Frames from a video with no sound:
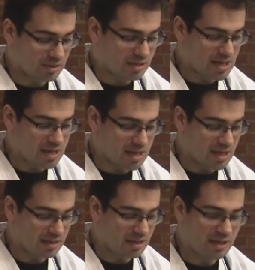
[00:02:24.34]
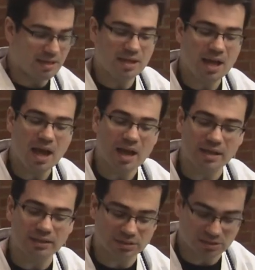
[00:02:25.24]
the idea
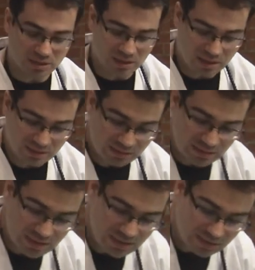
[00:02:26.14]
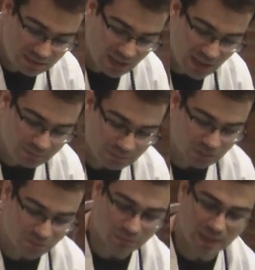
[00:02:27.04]
is these types
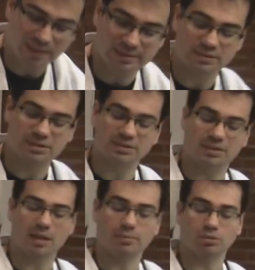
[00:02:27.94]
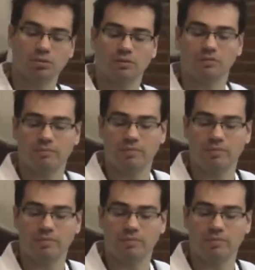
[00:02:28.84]
of blades, these types of